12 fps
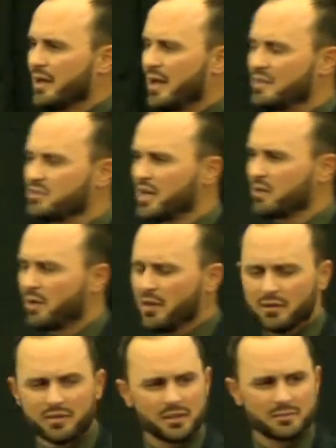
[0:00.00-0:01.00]
And he's saying
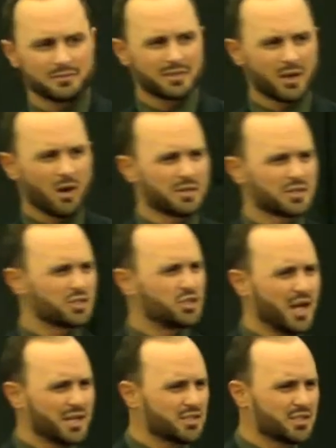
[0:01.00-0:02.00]
rather than all this
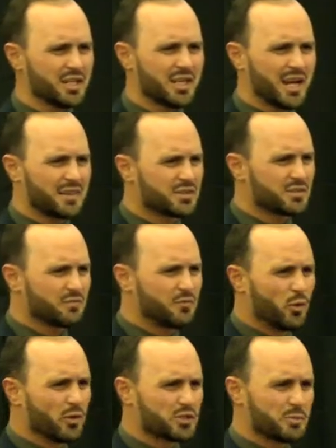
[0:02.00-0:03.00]
jesting and this
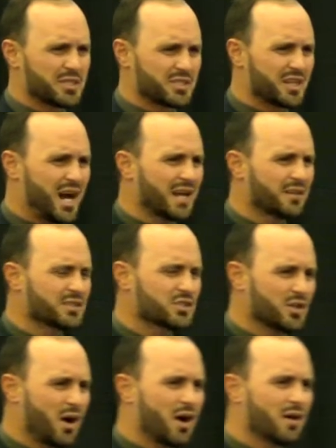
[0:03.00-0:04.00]
foolish means godless
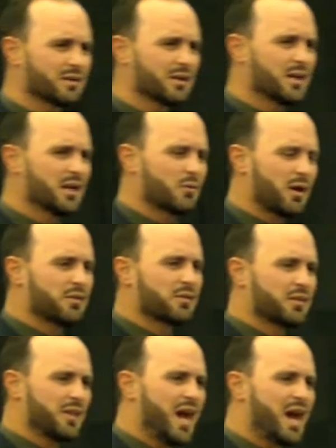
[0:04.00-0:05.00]
talk, rather
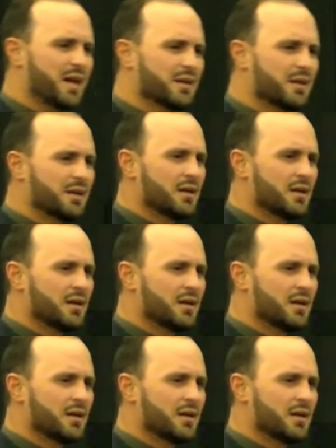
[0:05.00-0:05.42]
than that,